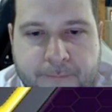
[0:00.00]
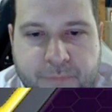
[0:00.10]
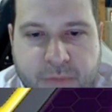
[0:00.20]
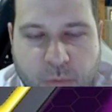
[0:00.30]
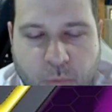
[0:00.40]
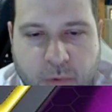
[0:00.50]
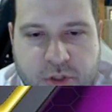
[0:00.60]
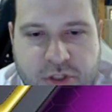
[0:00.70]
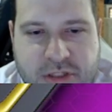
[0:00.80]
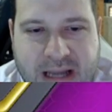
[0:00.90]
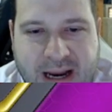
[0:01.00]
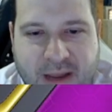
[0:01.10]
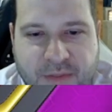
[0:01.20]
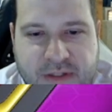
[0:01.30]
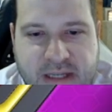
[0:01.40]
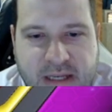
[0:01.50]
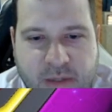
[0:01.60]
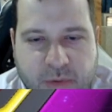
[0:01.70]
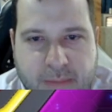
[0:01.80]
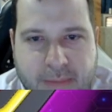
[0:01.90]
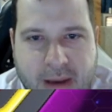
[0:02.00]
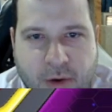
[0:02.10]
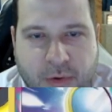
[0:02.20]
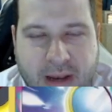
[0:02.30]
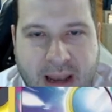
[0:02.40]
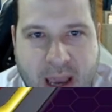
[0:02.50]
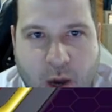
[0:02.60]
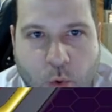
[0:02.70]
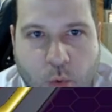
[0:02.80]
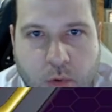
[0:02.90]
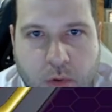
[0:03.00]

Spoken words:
then we just knock out the Tina with the PAL now.